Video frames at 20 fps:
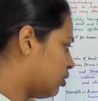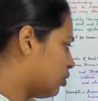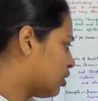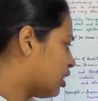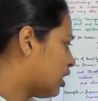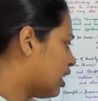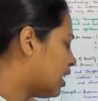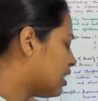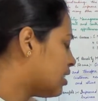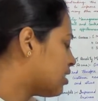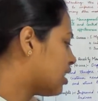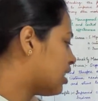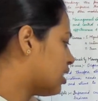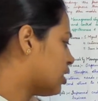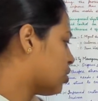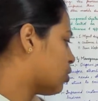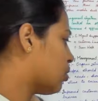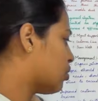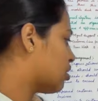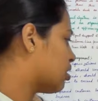utilize the
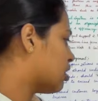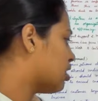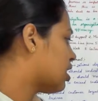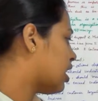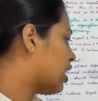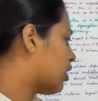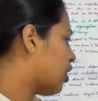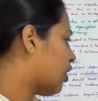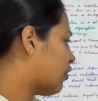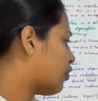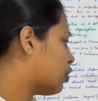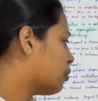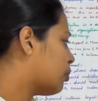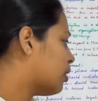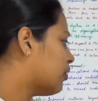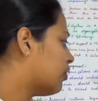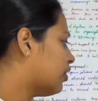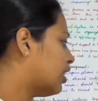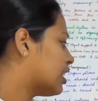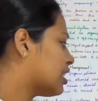resources, and you have to
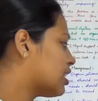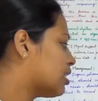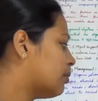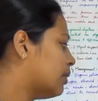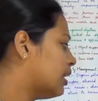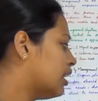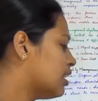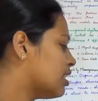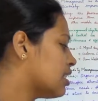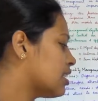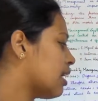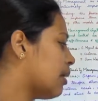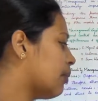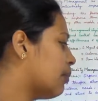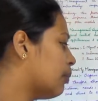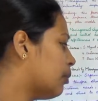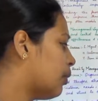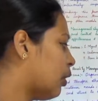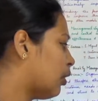be flexible in some